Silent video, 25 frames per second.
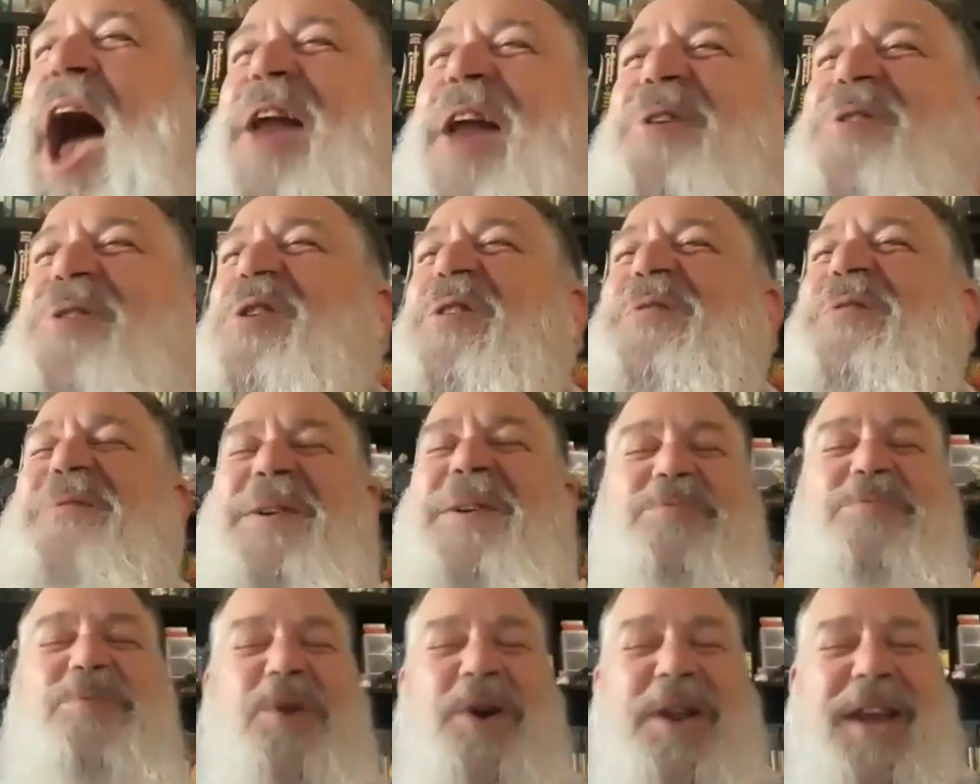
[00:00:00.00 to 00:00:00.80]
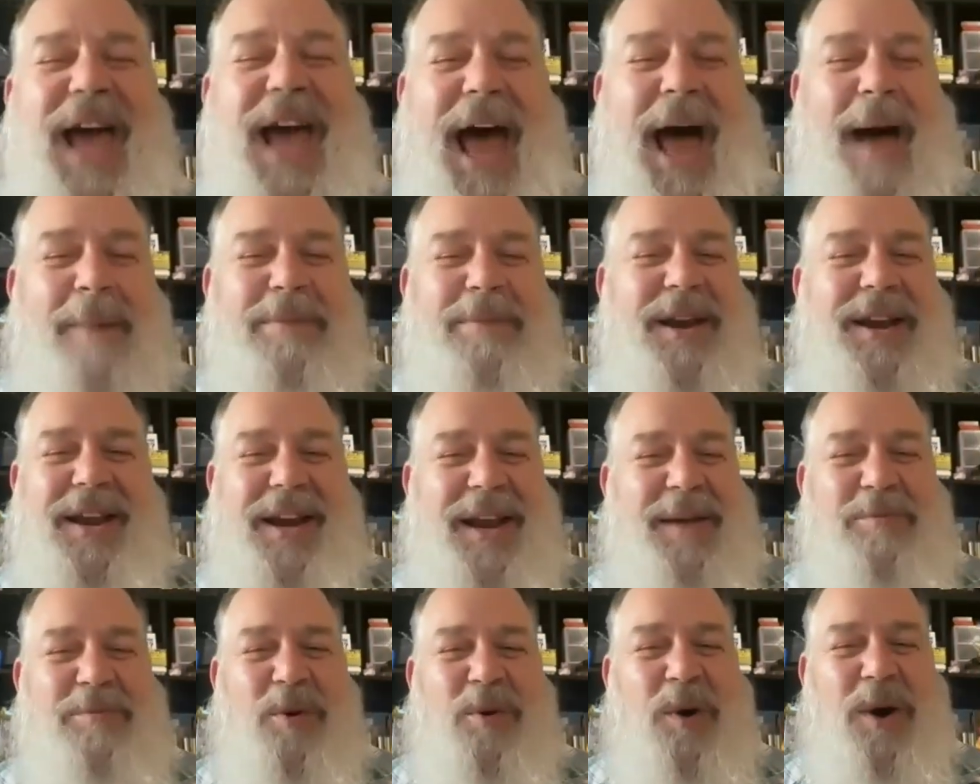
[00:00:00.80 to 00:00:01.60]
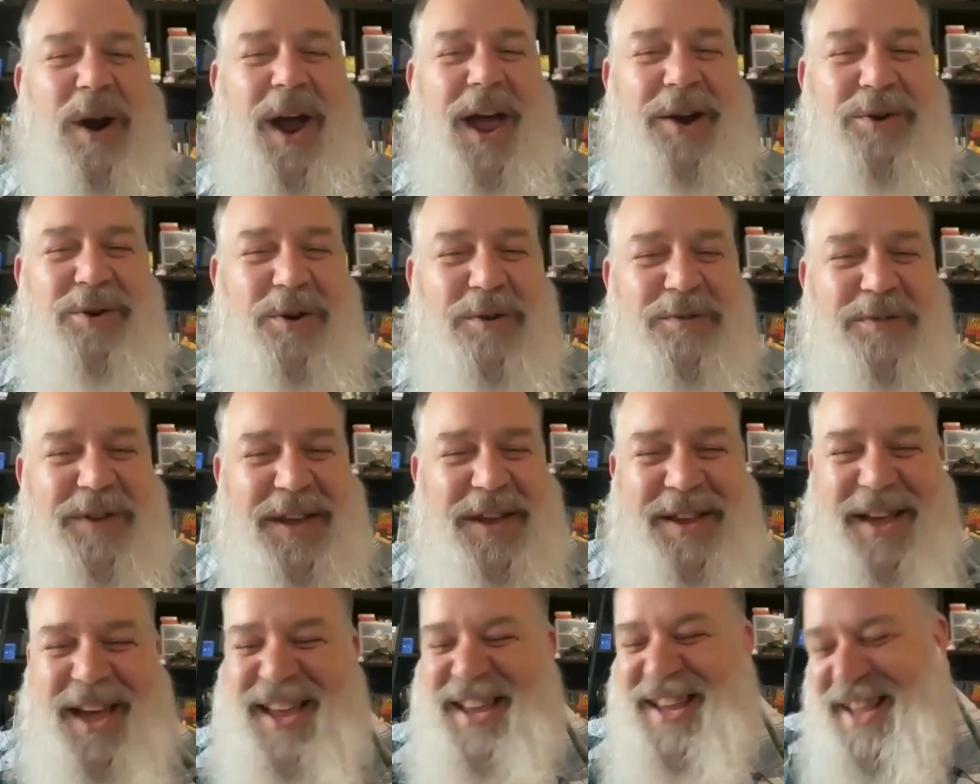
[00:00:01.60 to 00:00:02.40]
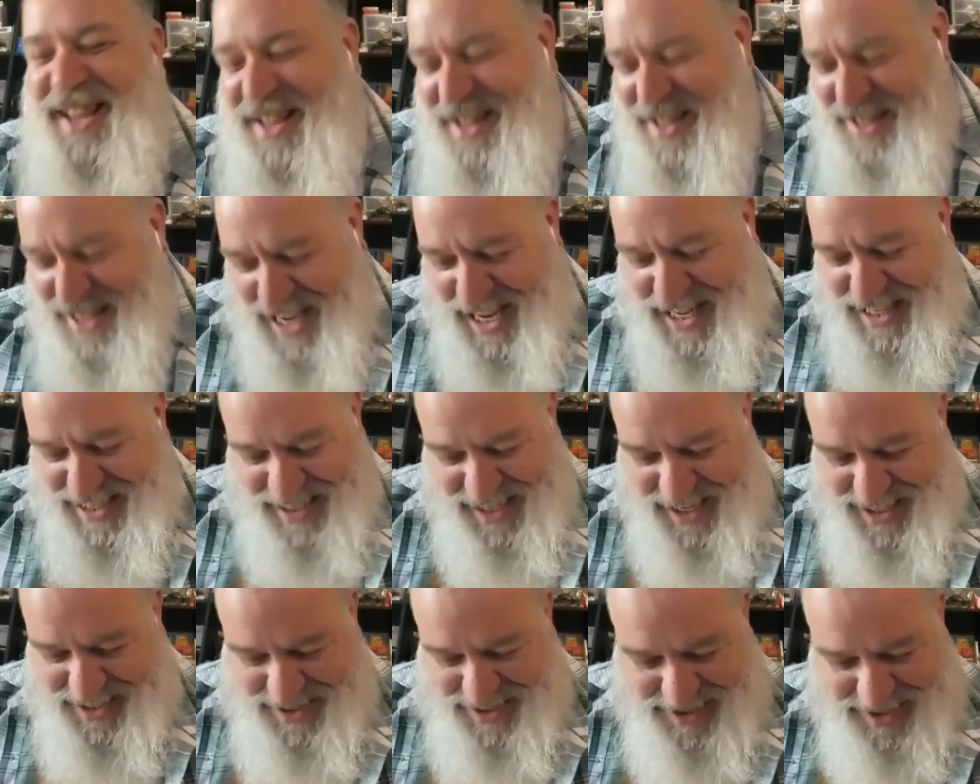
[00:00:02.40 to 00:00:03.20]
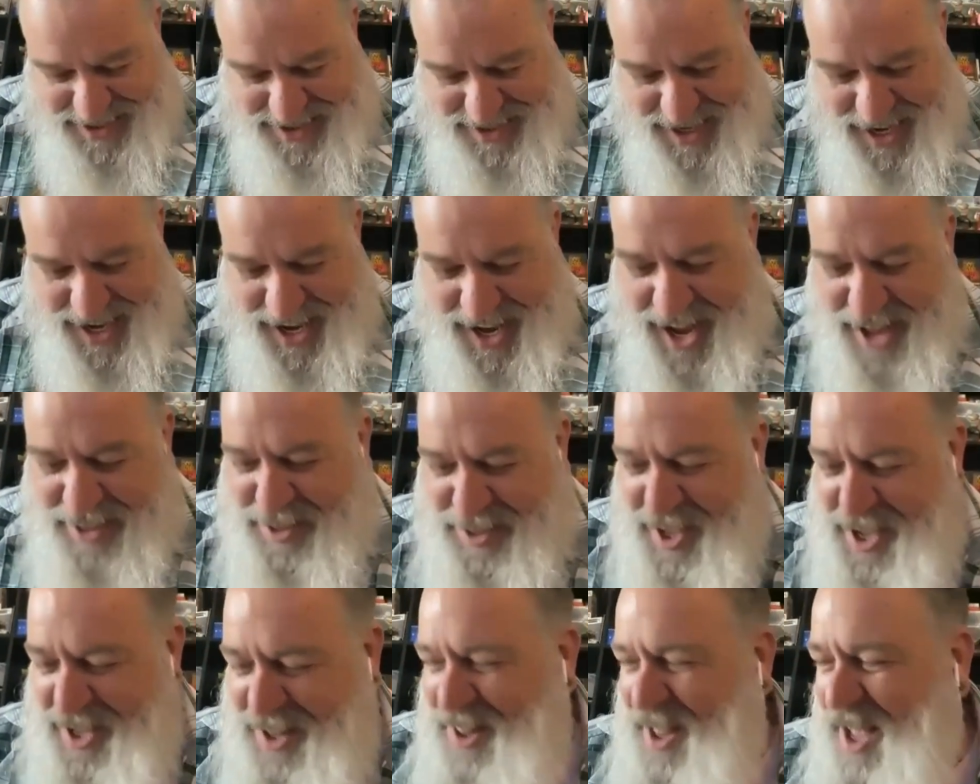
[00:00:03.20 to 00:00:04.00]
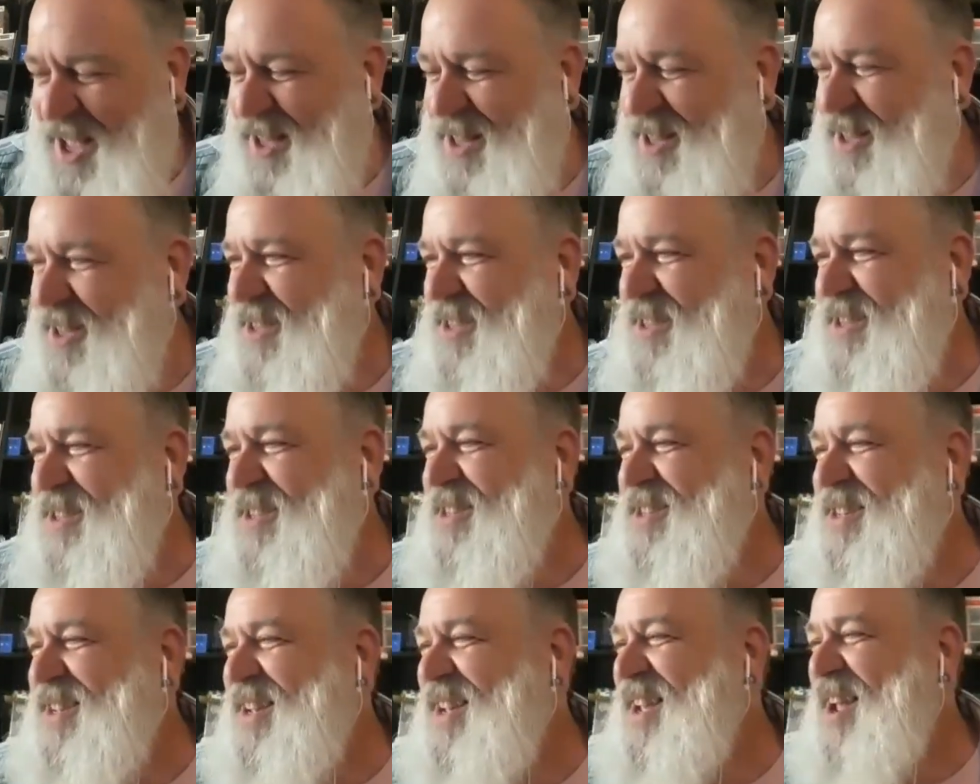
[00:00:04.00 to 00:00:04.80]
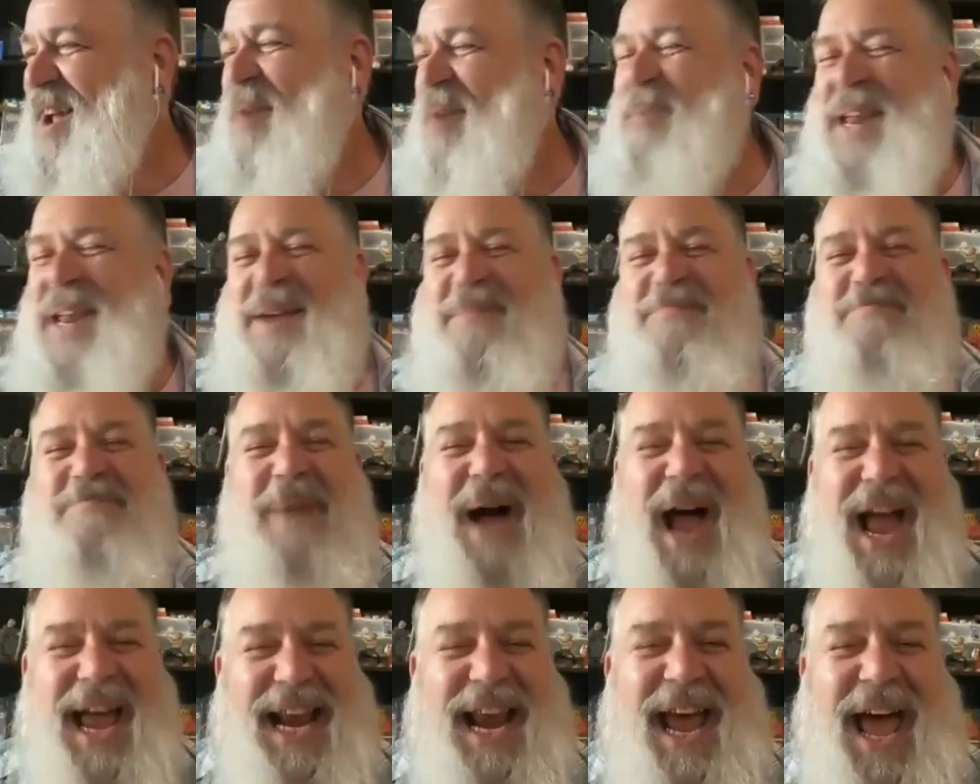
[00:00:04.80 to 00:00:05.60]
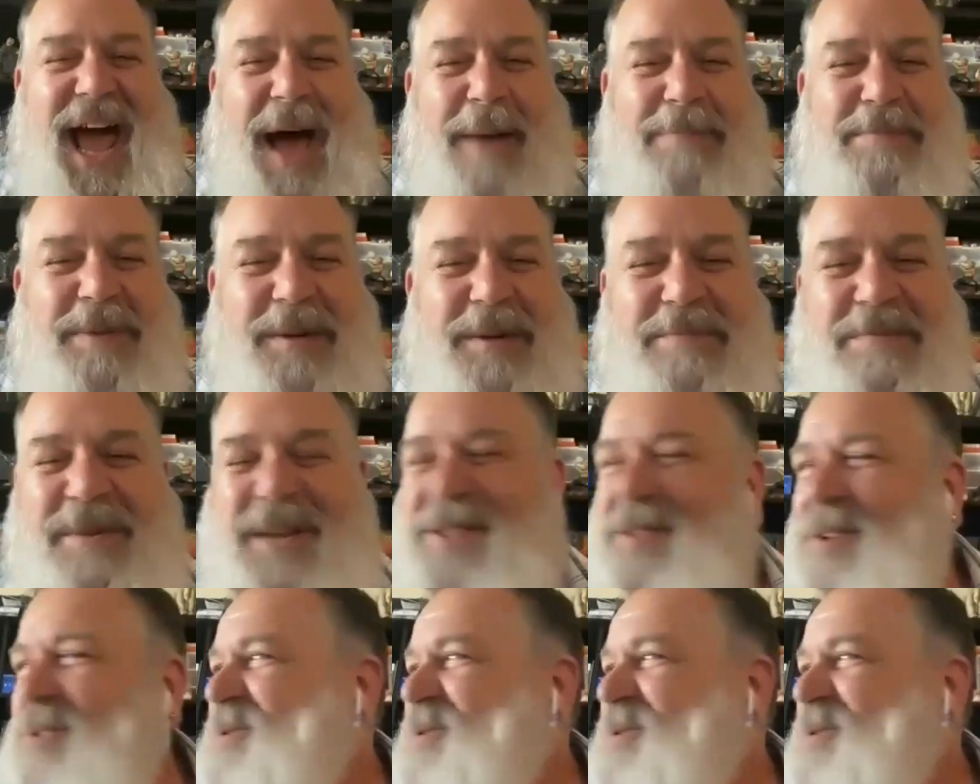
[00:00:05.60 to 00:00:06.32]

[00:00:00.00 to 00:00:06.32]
I don't know if it would happen anymore. I don't know if it. I, I, it's. I, I think that yeah, I mean, it might happen, but